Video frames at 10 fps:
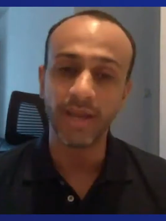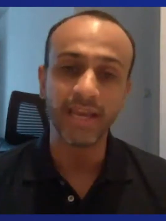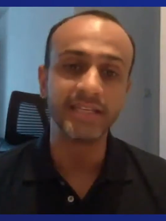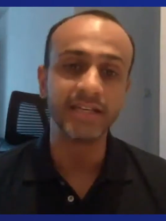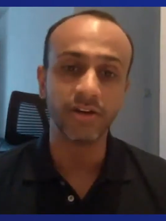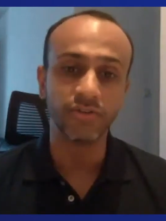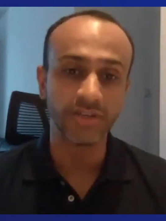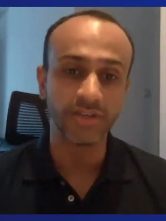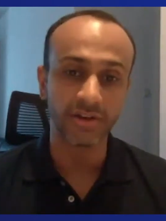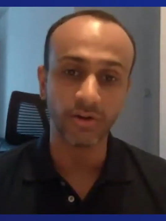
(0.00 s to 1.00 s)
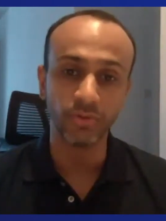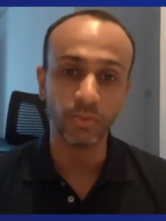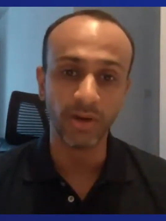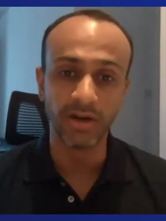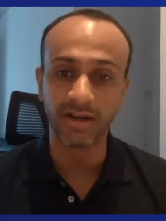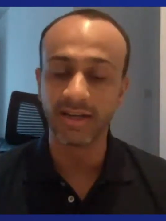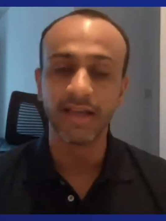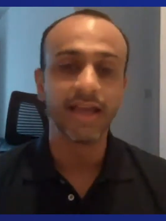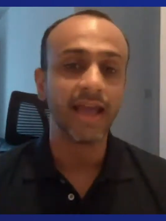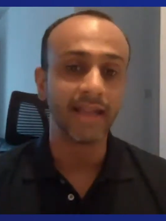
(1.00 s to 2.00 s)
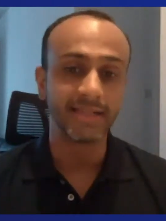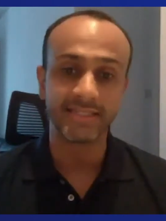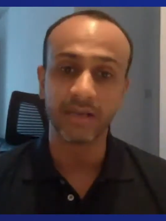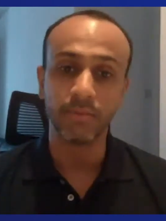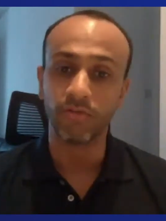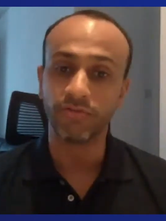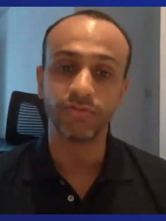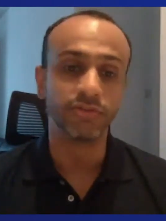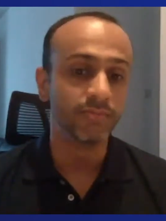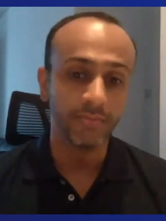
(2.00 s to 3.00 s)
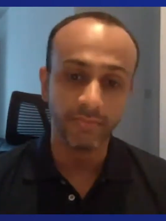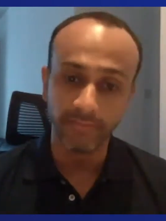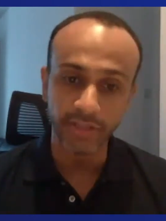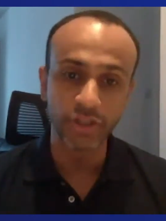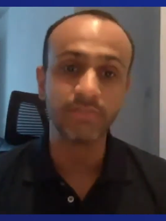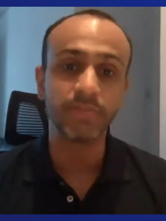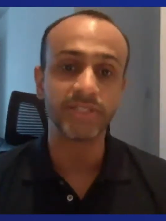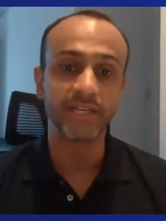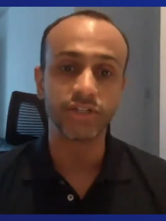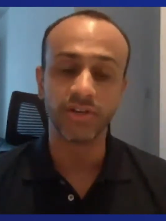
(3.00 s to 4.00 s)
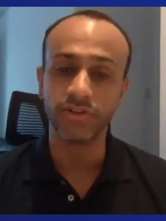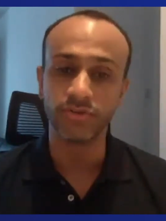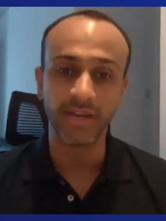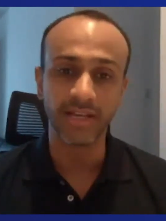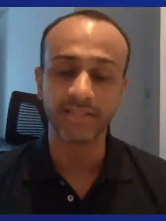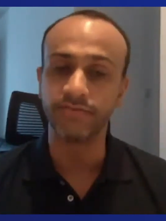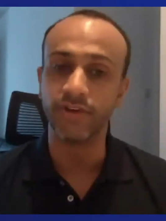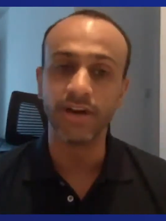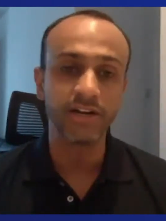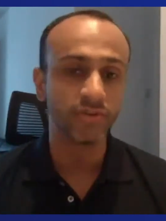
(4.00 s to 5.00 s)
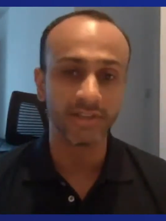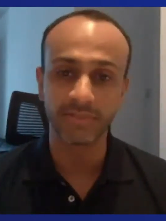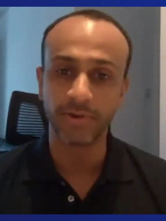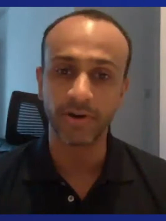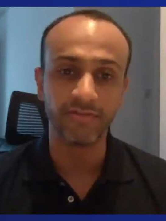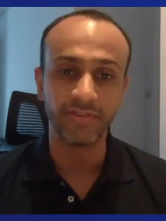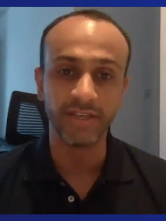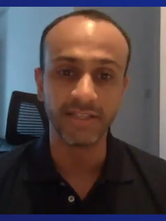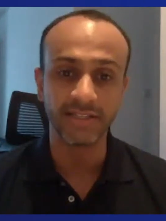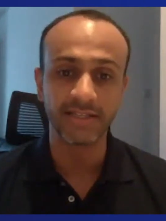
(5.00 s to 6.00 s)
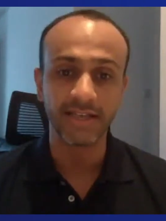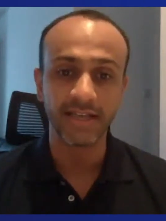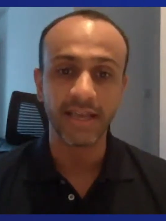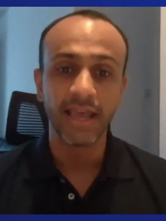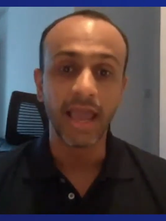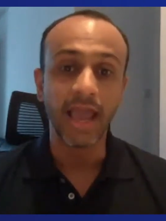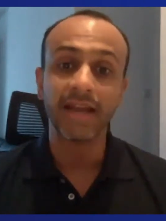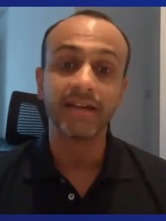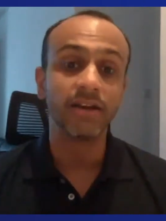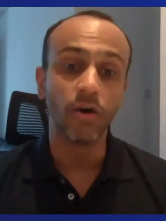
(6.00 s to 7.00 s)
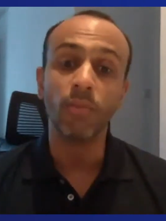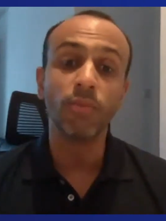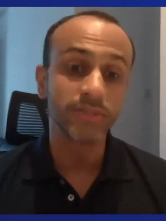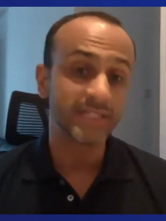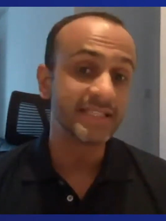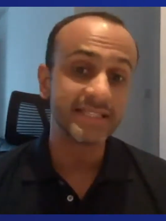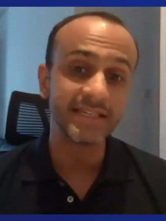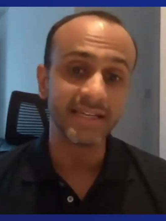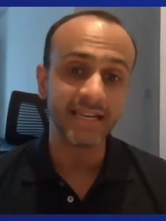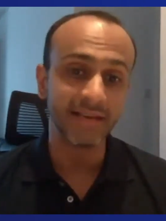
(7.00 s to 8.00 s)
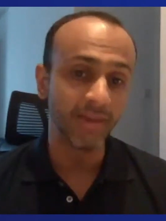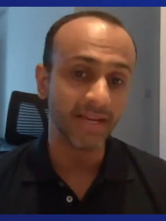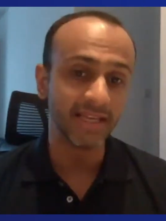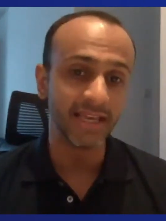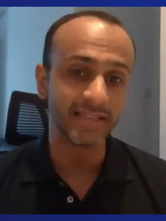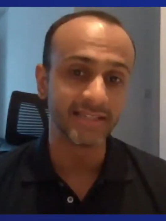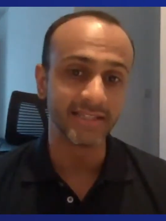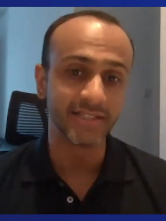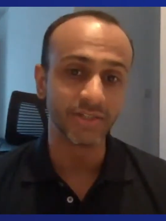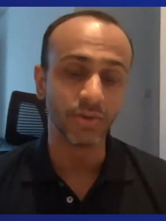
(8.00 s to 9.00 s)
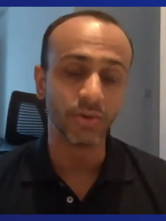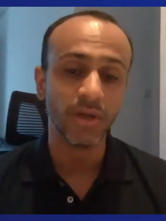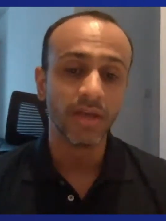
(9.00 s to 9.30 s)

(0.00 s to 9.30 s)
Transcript: 80 countries around the world at some of the cheapest exchange rates, very transparent fees, and almost instantly in many cases. So